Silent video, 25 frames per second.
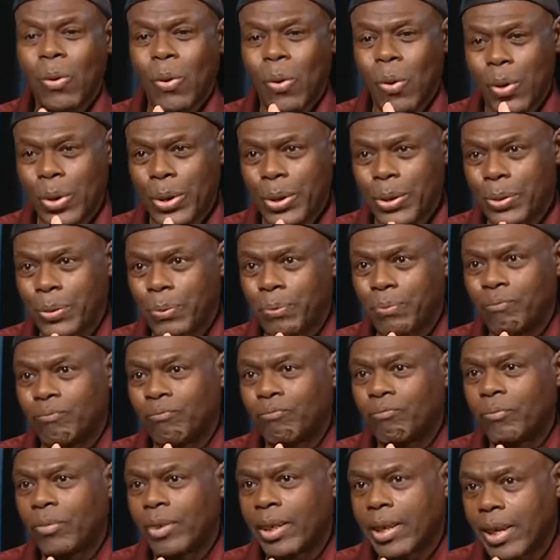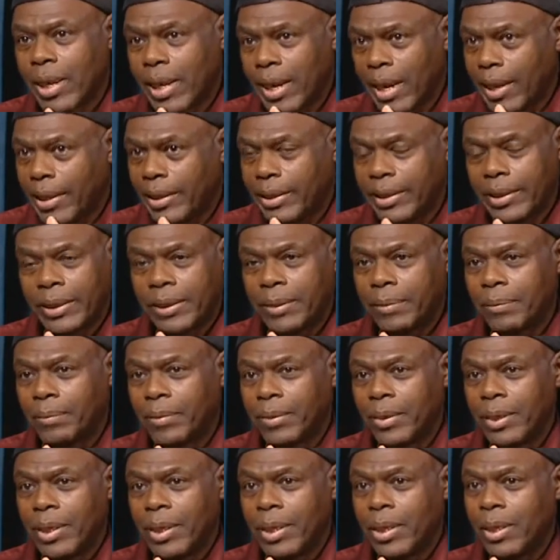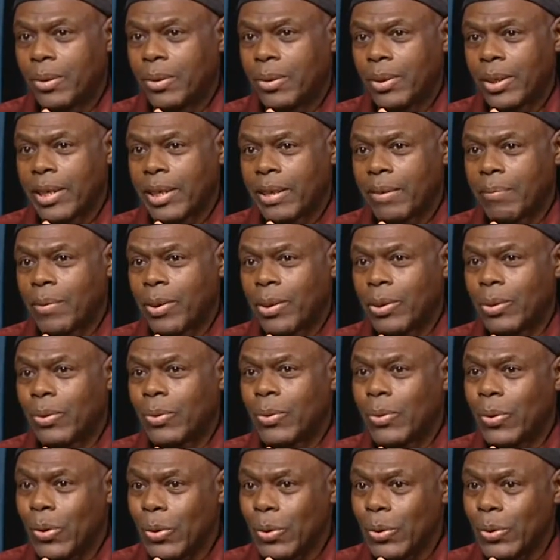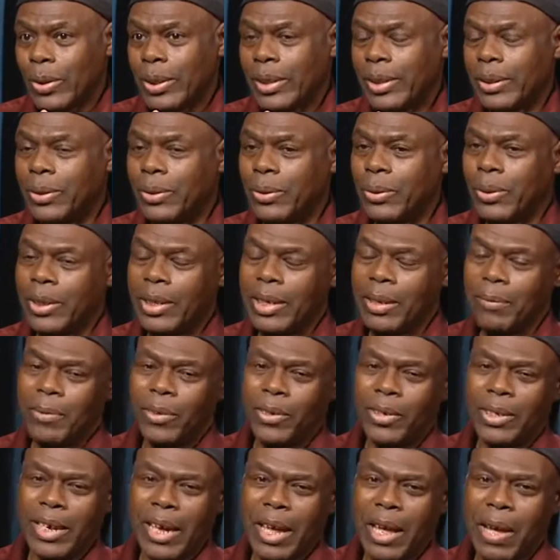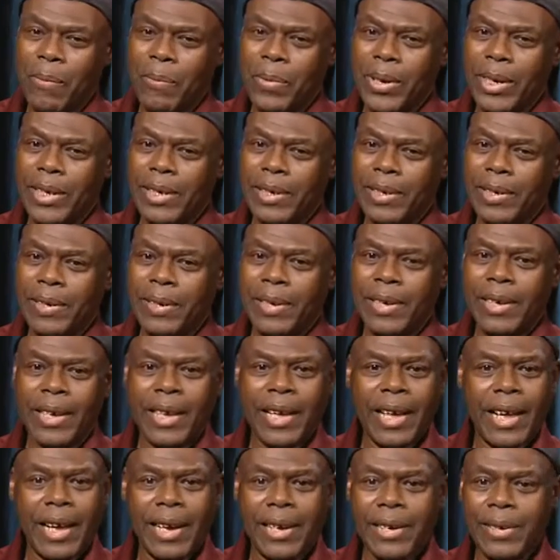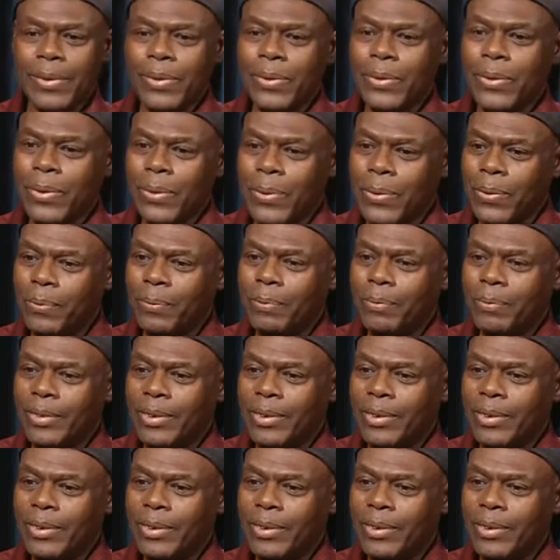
oil, gas, you're talking about gold, you're talking about diamond. And you know,